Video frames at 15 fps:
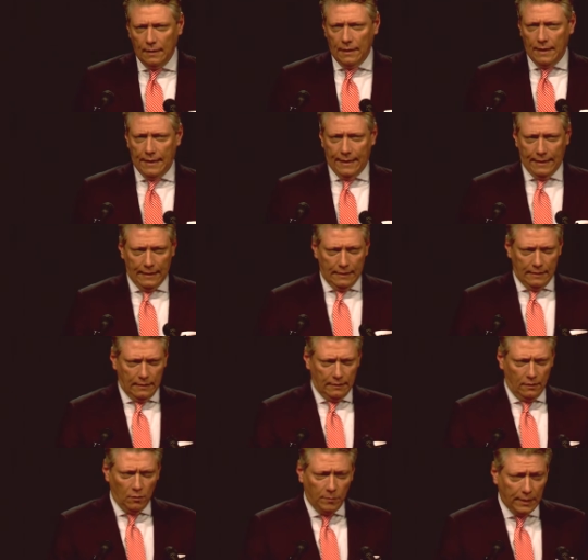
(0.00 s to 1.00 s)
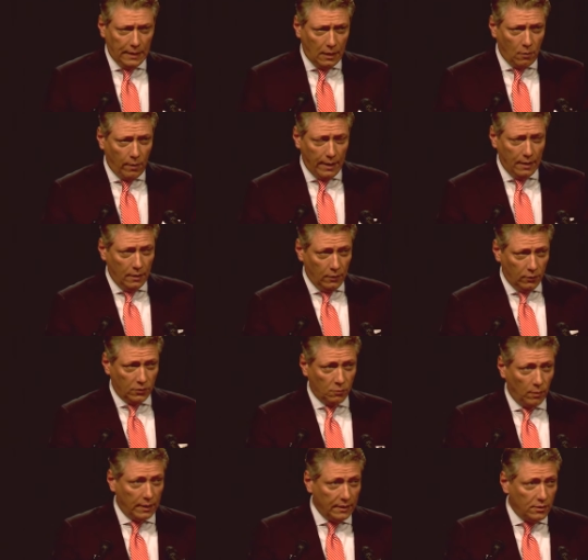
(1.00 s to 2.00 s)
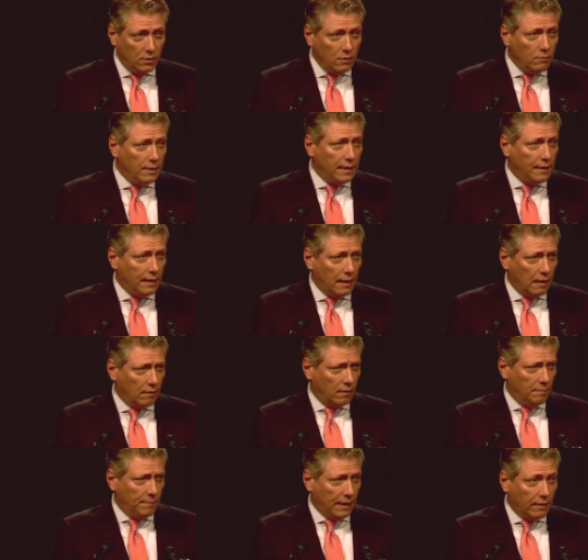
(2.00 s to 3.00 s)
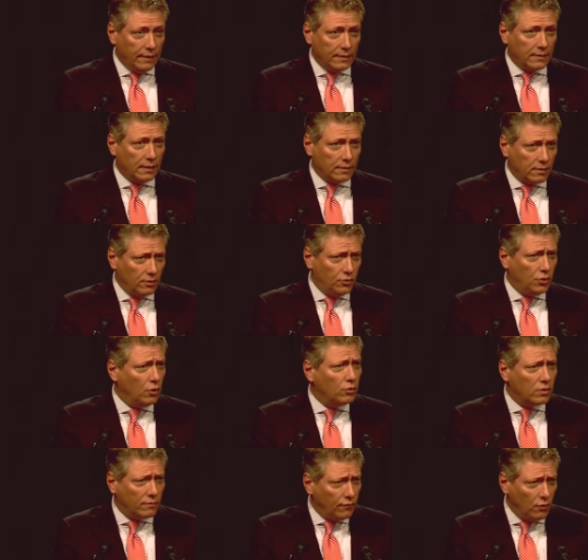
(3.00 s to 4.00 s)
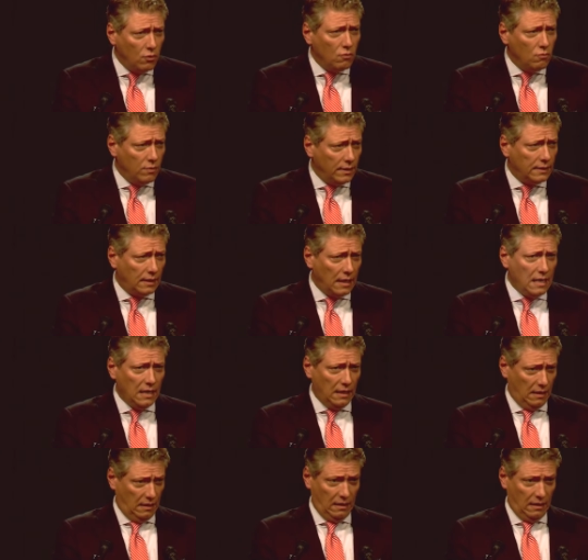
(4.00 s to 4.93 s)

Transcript: And nobody quite knows what he's doing there. And Mary says to Joseph, who is he?